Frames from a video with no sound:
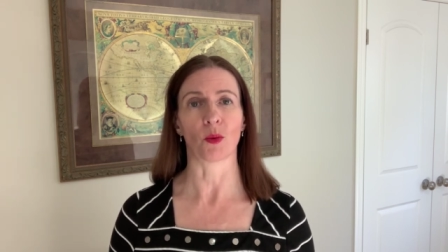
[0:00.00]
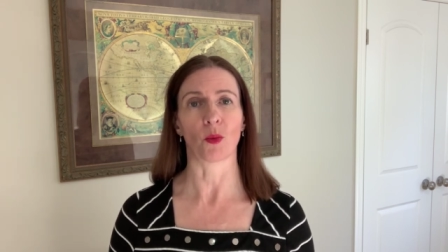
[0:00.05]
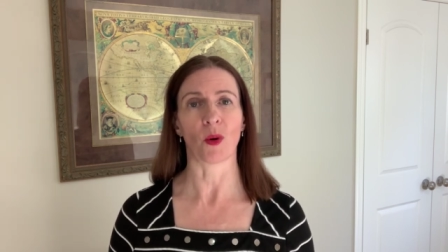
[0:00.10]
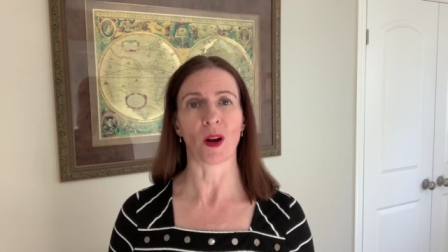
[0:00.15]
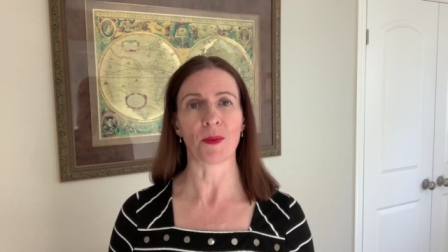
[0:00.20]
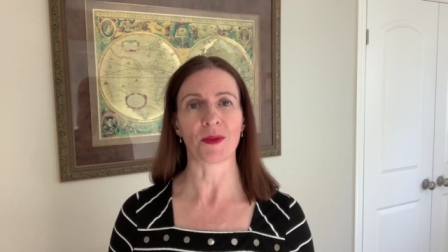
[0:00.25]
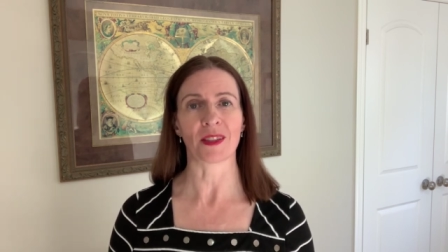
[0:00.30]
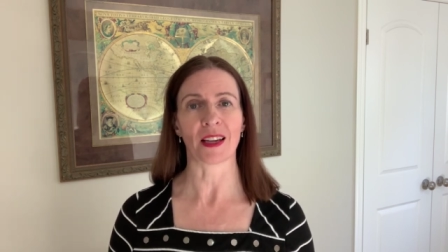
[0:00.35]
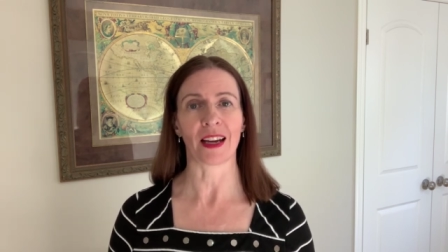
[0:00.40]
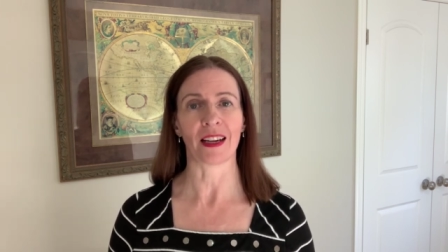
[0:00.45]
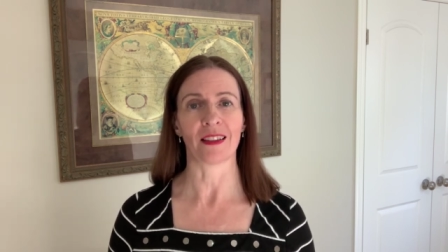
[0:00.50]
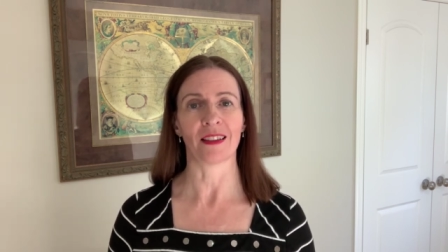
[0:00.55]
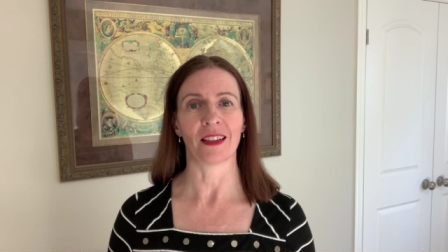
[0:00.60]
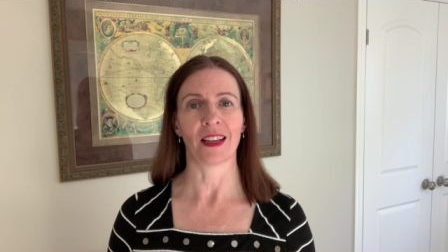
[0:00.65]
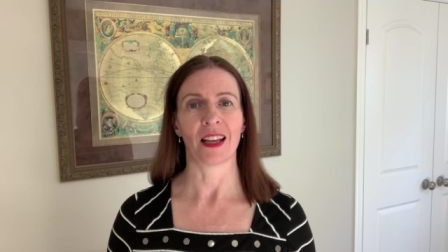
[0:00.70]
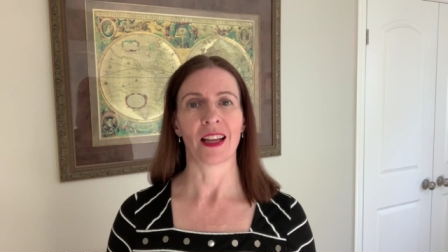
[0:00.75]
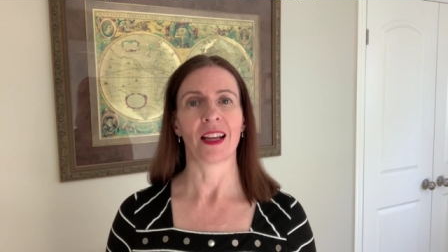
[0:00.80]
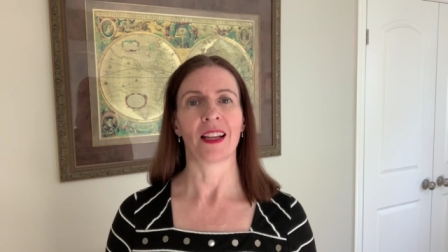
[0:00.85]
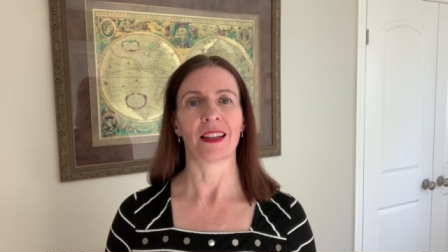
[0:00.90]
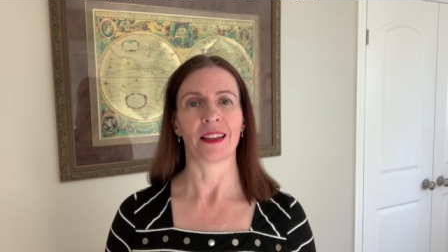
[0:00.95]
website.
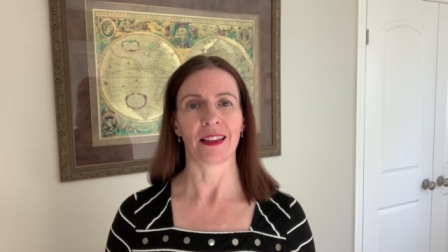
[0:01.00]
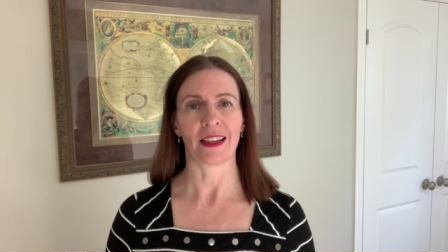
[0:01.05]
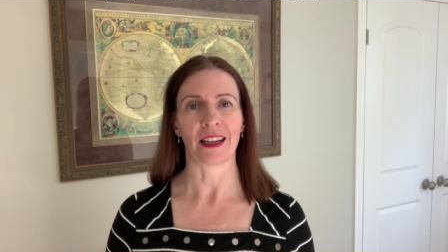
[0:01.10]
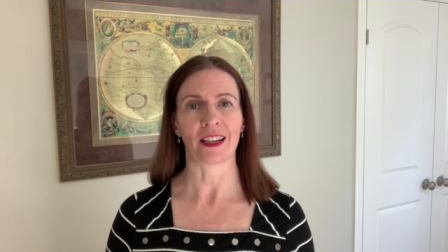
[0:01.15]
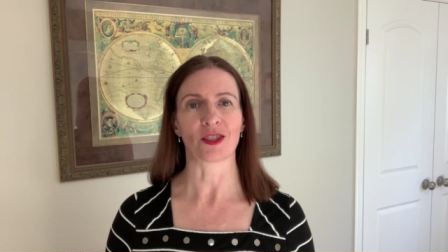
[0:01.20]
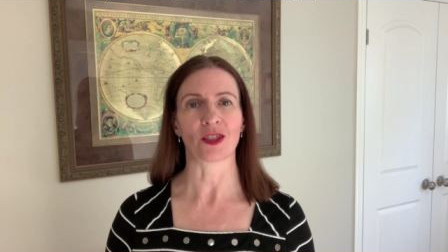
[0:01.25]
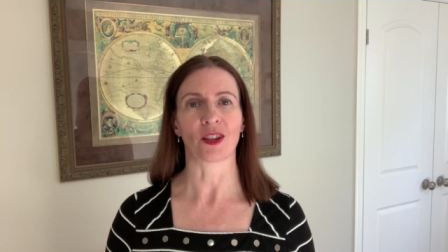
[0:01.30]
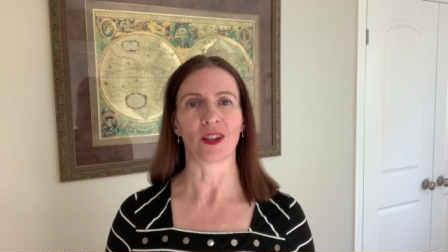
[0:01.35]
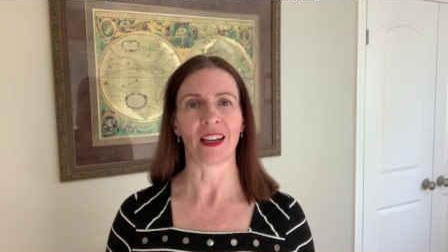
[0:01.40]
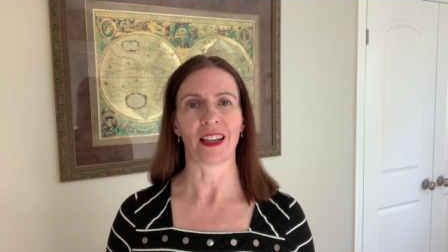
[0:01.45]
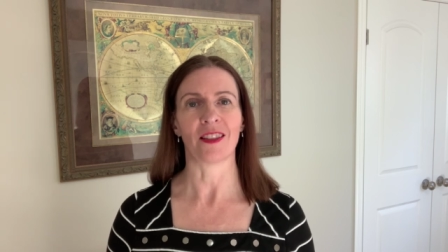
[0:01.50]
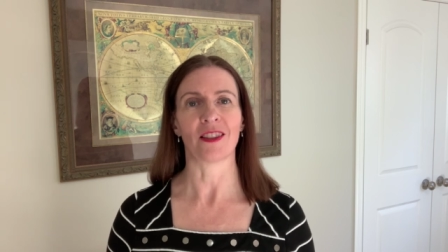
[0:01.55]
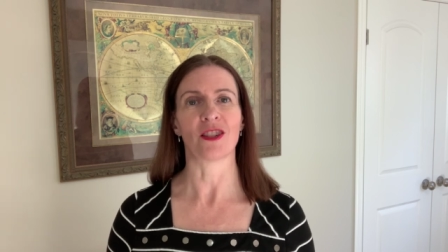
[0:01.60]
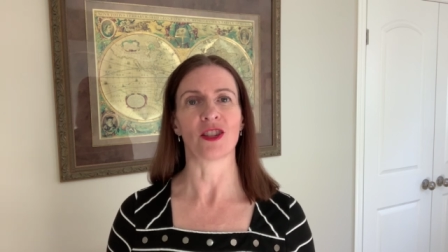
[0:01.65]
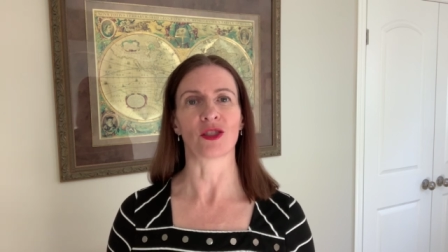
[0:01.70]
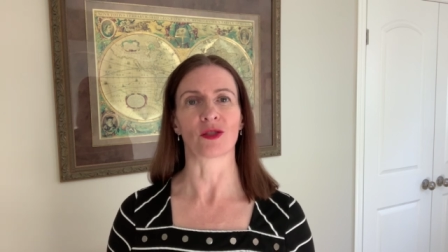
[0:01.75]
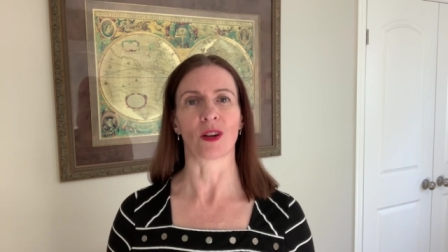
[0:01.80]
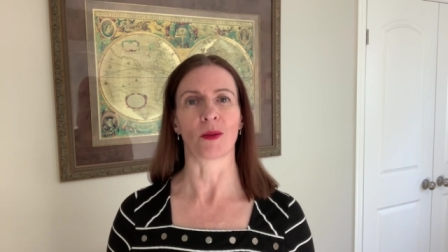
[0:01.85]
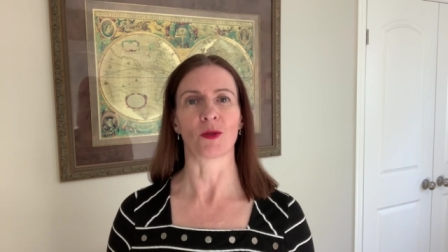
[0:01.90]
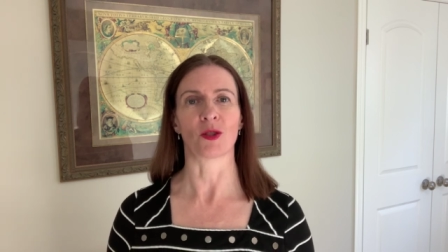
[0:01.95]
Links are in the
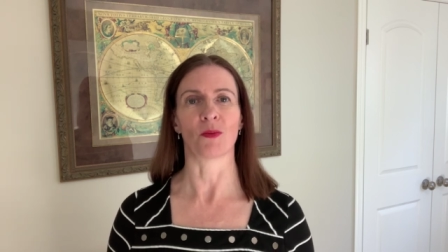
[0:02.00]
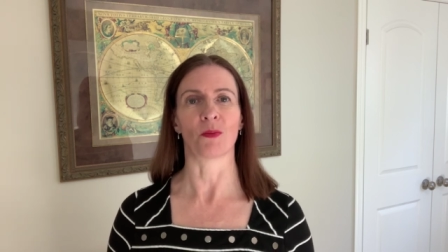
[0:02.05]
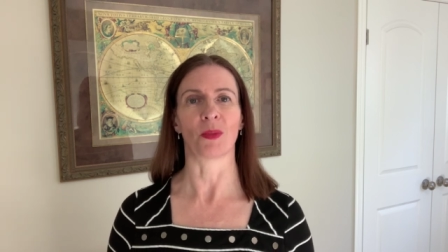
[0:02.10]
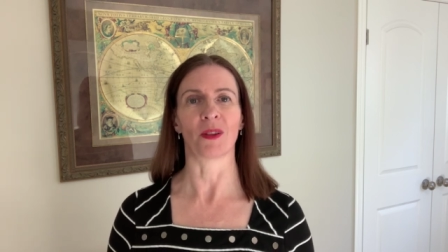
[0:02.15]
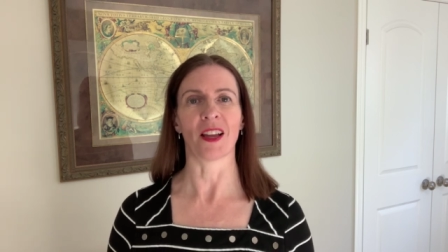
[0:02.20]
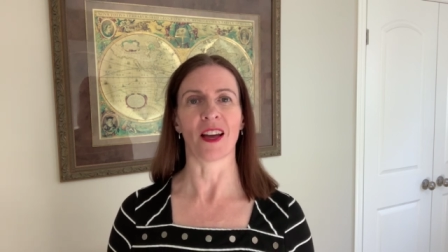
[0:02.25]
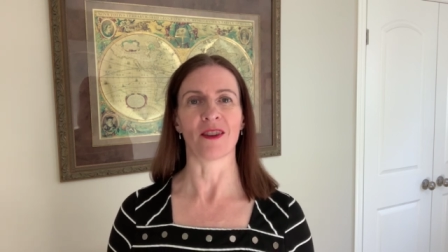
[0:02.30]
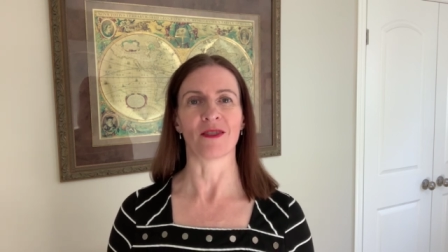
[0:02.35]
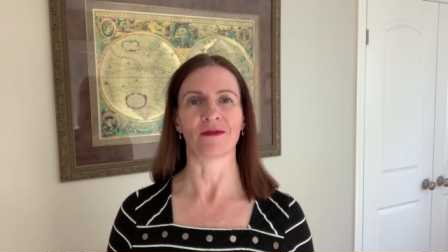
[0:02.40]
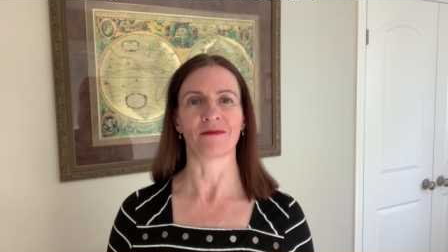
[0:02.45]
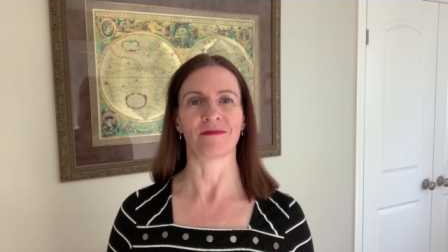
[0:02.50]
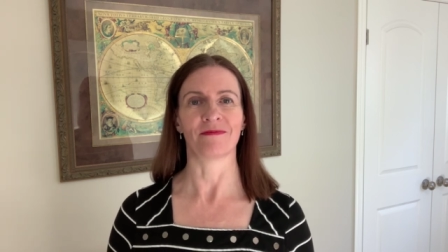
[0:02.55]
description below.